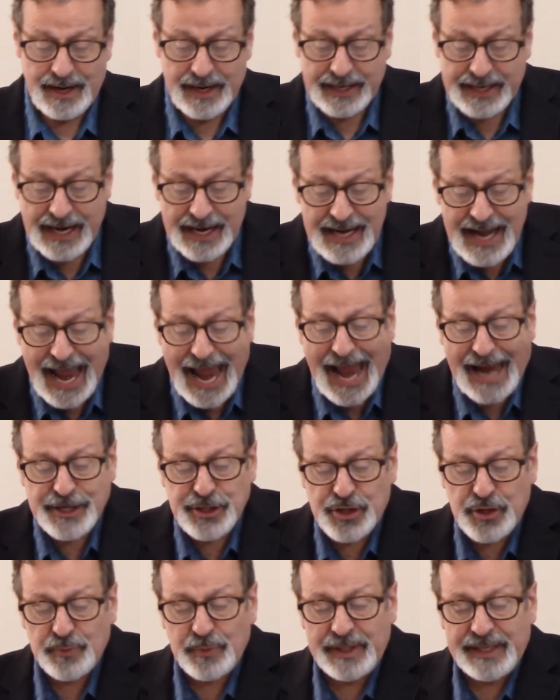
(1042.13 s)
can
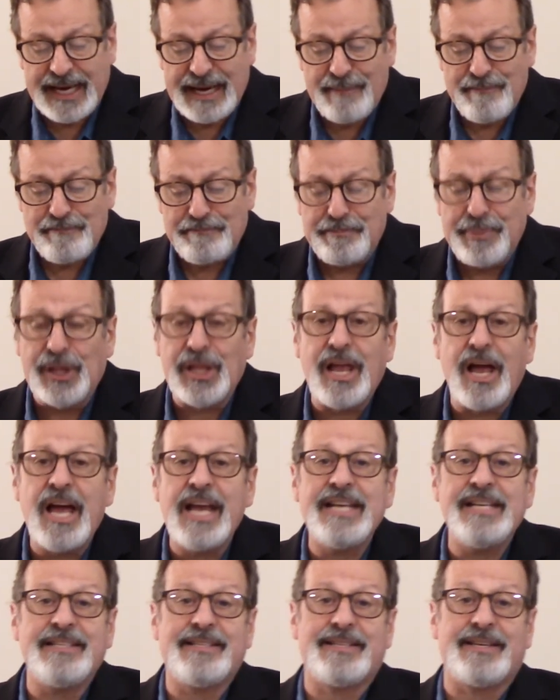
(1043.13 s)
actually
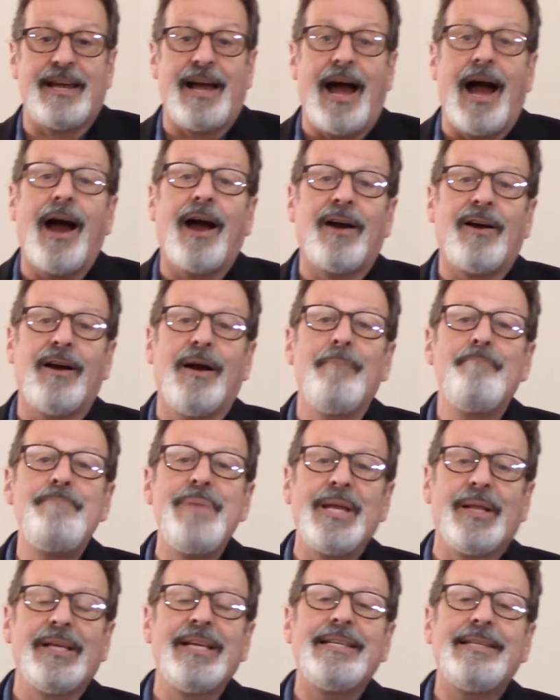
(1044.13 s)
blunt our
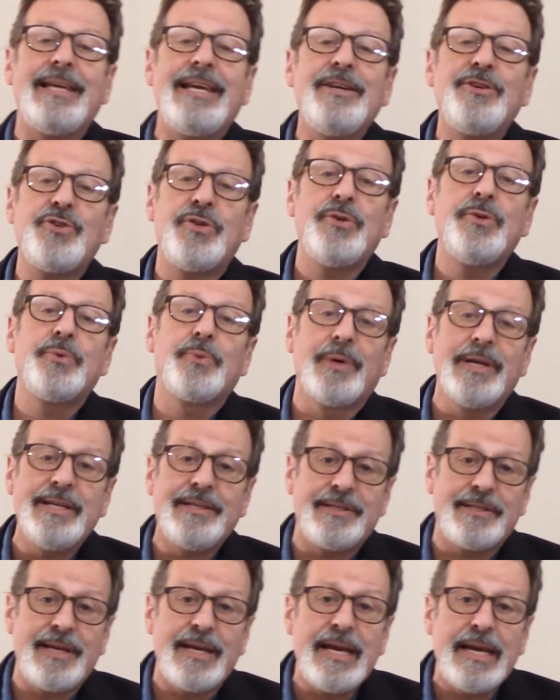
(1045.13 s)
ability to
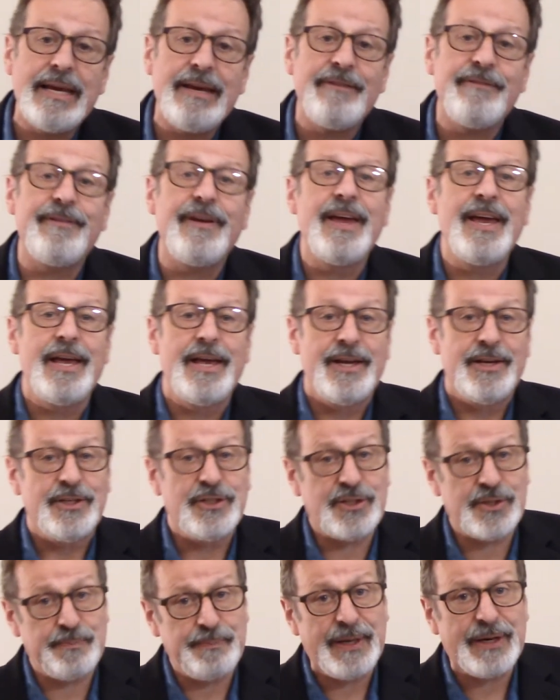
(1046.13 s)
receive
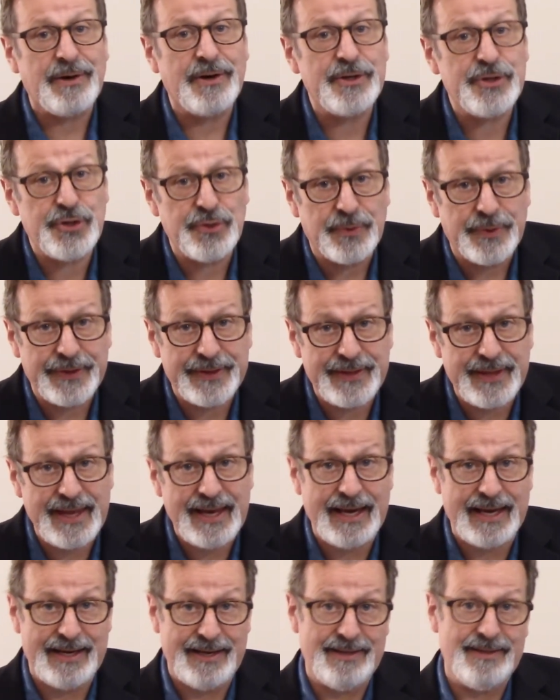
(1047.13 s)
spiritual
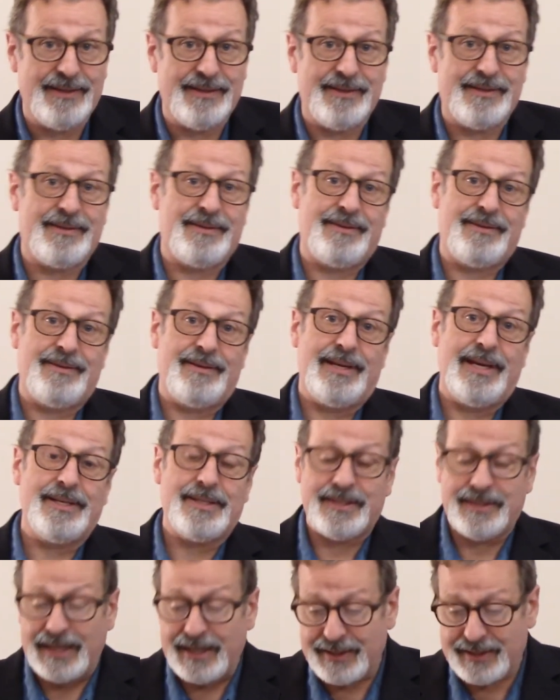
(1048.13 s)
things.
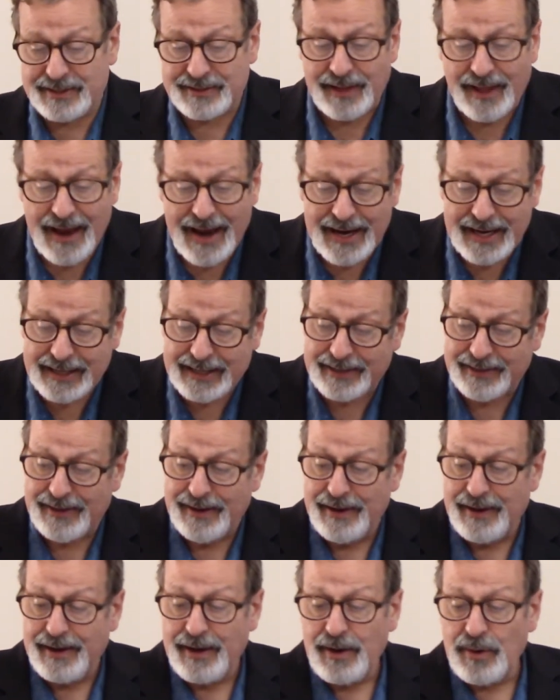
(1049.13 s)
It's, it's like
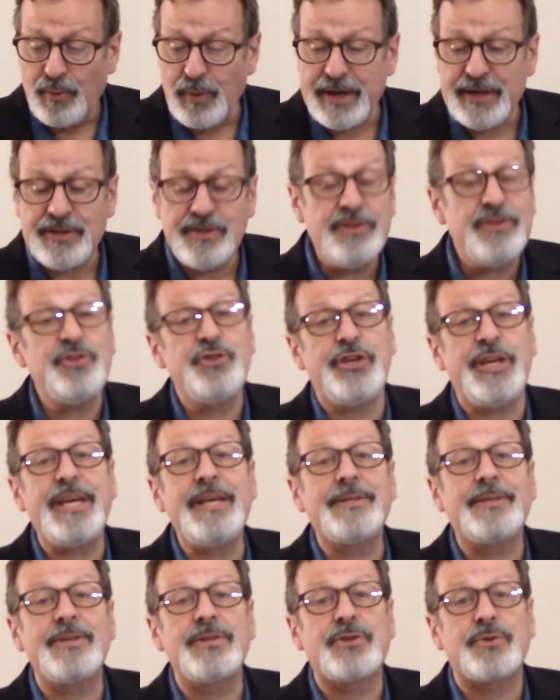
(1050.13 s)
when
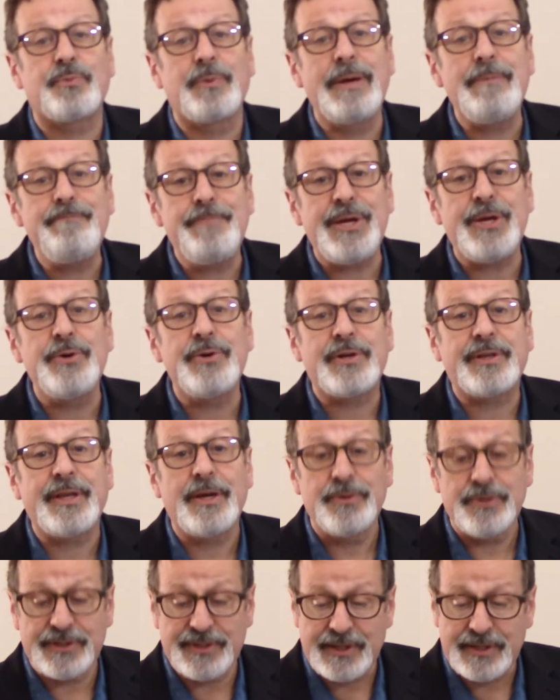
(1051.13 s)
Jesus rebuked
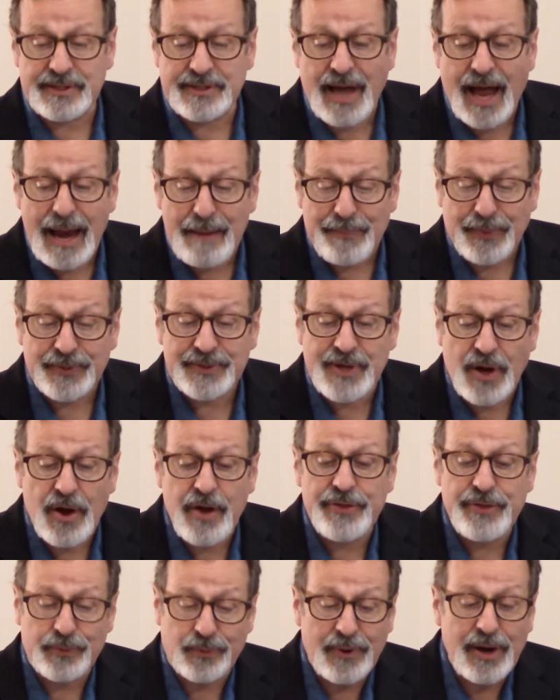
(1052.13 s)
those disciples
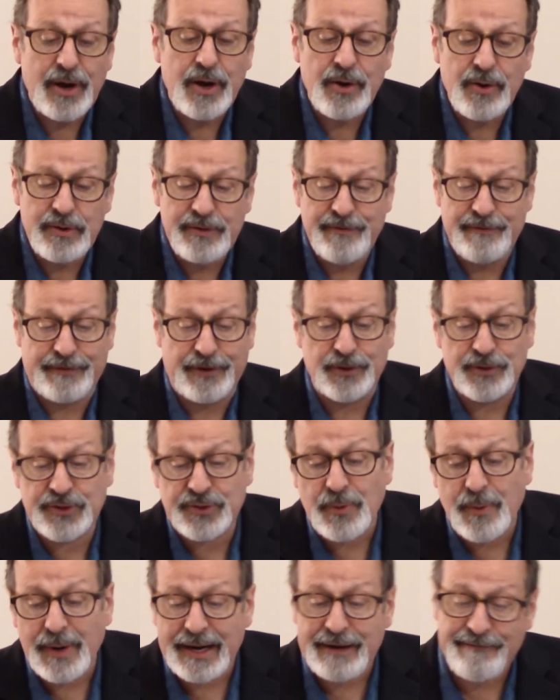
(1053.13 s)
on the road in verse
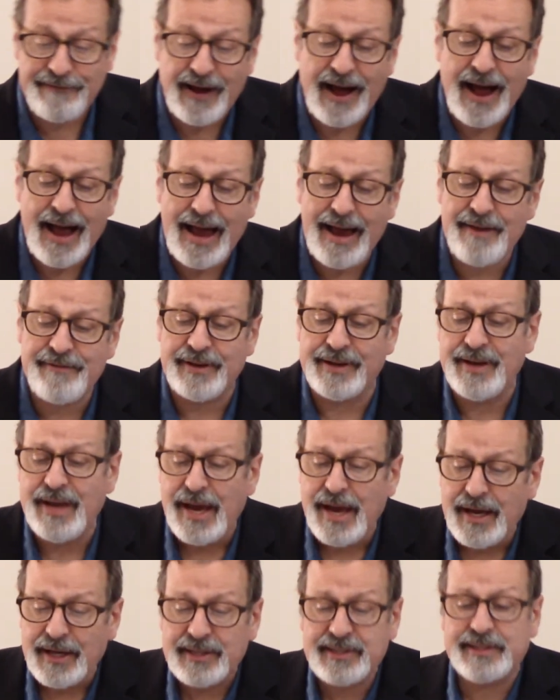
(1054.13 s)
25 and
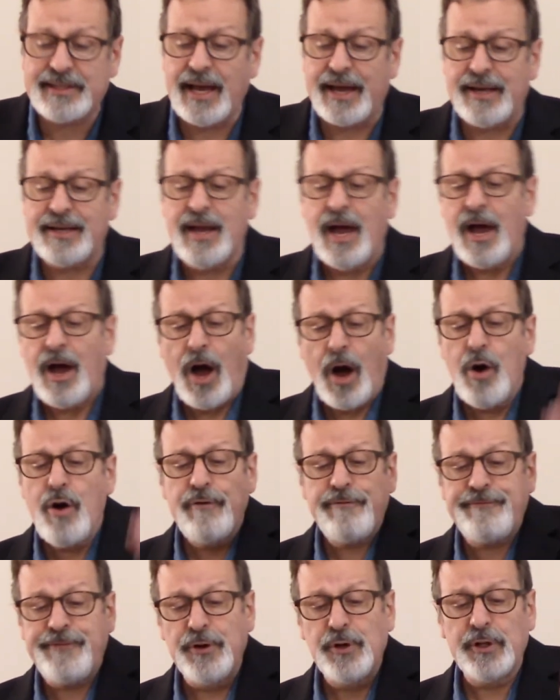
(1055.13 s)
said, Oh,
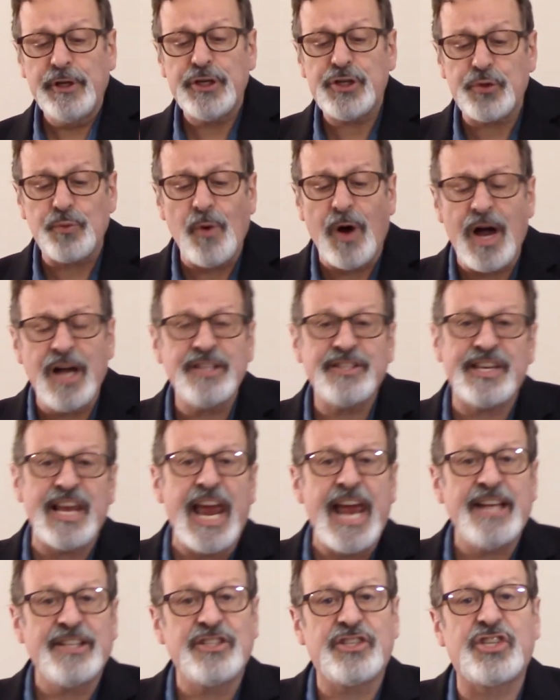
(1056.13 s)
foolish ones,
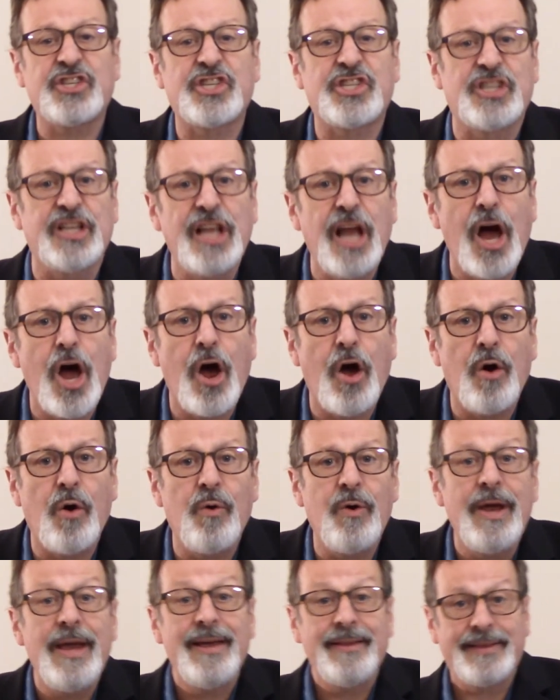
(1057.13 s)
and
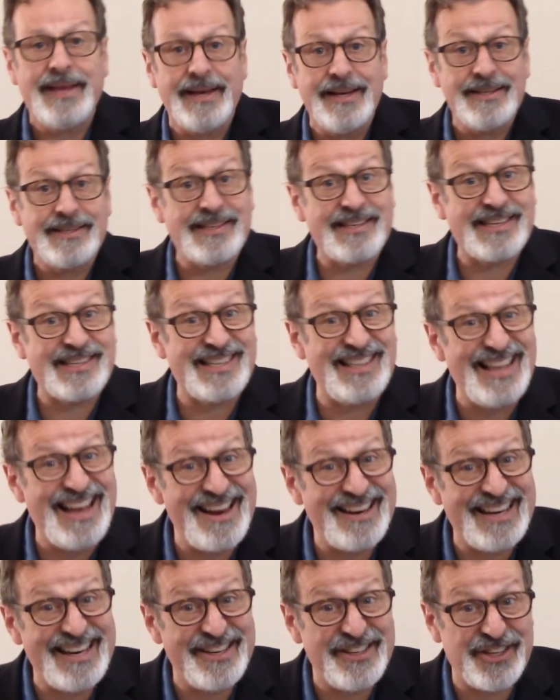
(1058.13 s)
slow, that is
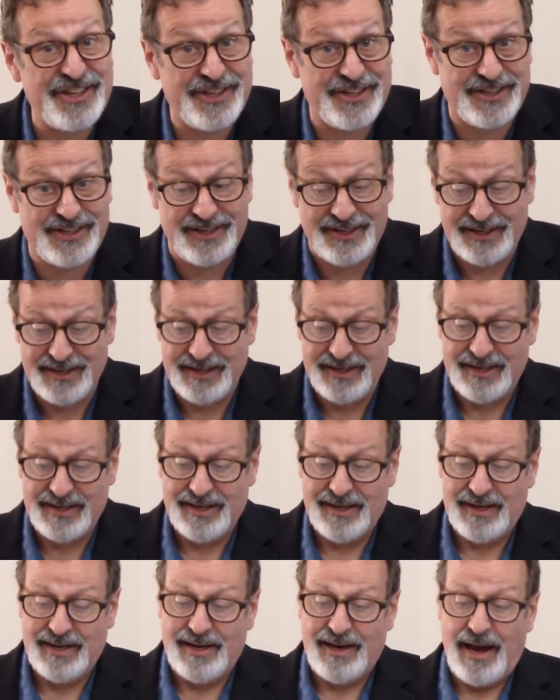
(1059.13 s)
sluggish
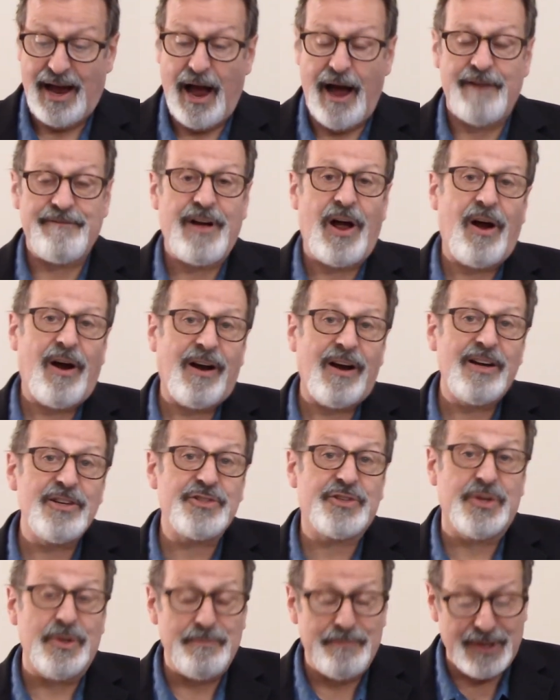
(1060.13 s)
of heart
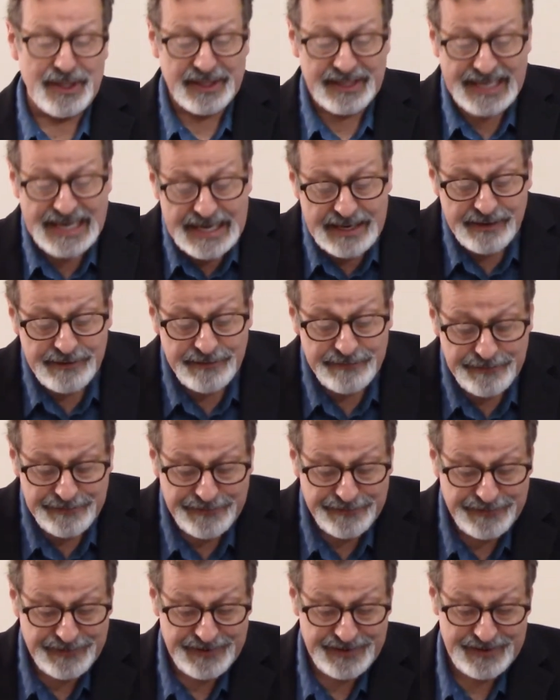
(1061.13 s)
to
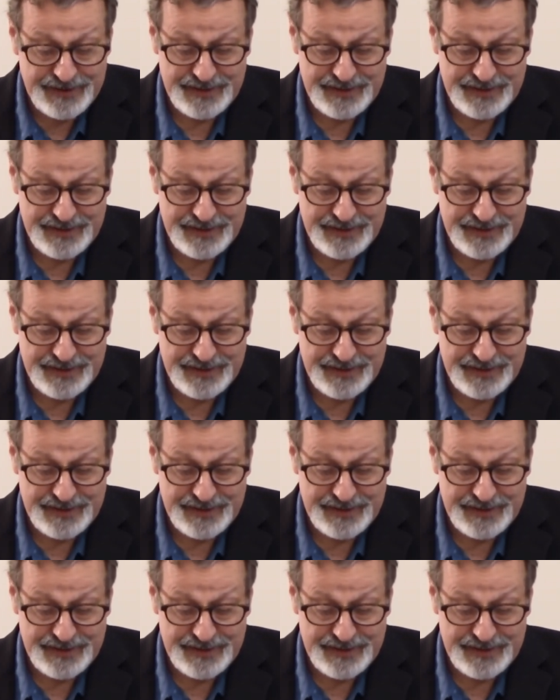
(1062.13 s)
believe.